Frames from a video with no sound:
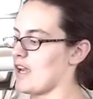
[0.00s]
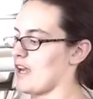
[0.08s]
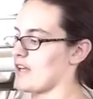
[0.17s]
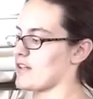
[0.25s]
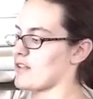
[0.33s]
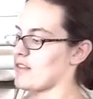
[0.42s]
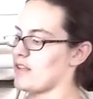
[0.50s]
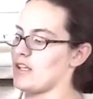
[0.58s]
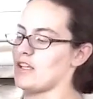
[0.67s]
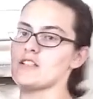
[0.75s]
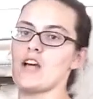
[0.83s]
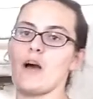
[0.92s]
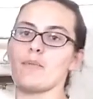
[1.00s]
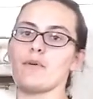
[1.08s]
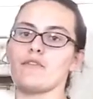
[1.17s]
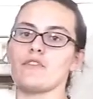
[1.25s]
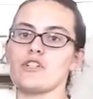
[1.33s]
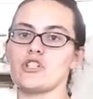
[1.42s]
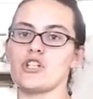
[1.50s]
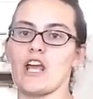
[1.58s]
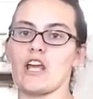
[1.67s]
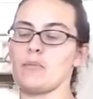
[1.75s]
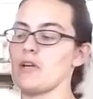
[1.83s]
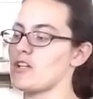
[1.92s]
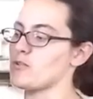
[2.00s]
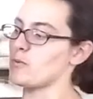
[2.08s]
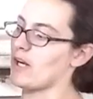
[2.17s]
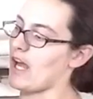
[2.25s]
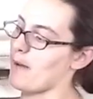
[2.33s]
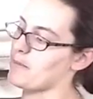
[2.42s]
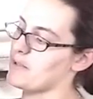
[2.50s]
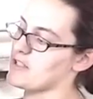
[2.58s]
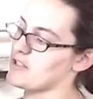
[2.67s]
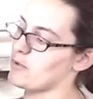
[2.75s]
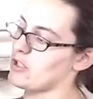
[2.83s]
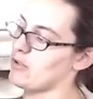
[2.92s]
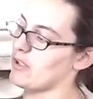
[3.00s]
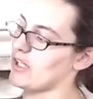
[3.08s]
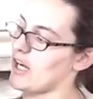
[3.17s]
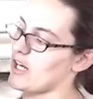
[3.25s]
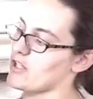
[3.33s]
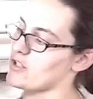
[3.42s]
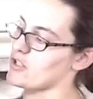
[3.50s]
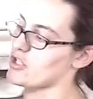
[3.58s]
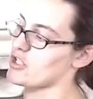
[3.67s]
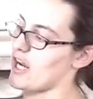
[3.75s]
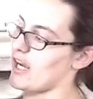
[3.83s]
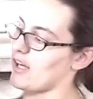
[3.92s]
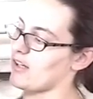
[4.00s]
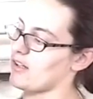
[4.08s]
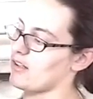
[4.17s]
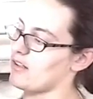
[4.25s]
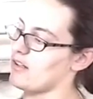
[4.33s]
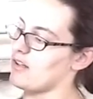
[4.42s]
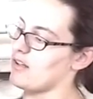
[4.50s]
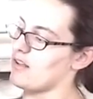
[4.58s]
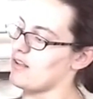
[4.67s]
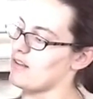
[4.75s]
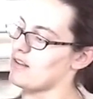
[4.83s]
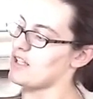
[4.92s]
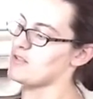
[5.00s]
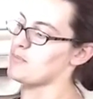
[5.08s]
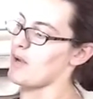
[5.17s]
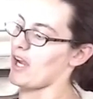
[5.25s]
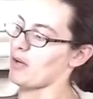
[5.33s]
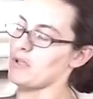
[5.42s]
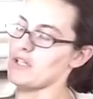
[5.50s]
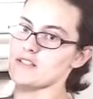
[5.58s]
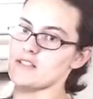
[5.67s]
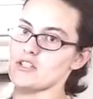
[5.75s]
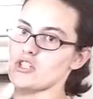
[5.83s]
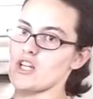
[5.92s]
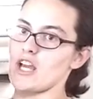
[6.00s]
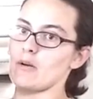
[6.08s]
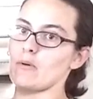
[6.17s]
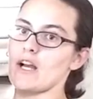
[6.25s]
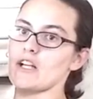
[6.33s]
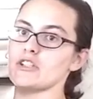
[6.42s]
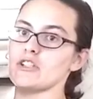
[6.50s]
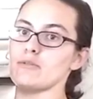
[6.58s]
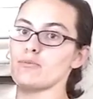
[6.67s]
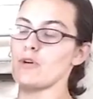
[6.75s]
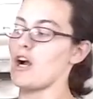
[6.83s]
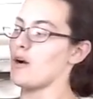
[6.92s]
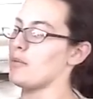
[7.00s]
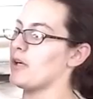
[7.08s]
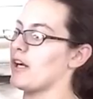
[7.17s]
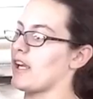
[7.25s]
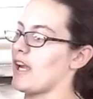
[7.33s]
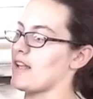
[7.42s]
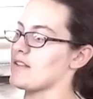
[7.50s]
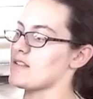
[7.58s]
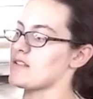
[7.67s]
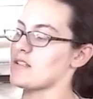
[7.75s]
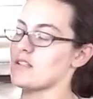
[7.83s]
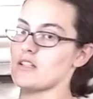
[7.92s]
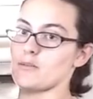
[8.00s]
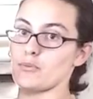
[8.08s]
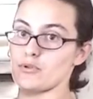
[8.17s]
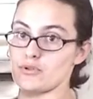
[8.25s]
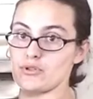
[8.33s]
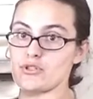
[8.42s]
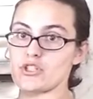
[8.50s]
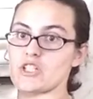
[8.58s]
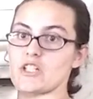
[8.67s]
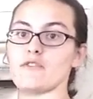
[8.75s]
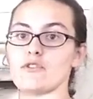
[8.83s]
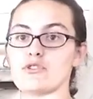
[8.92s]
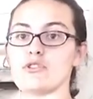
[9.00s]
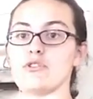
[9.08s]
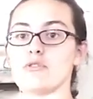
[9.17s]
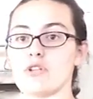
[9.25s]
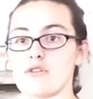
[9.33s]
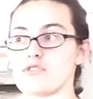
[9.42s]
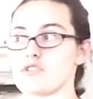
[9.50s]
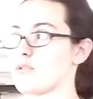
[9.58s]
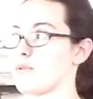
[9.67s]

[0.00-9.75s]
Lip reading: and the top of the shank, because what happens is when you engage the shank, this back piece of the shank will actually rub against the protrusion if you're too close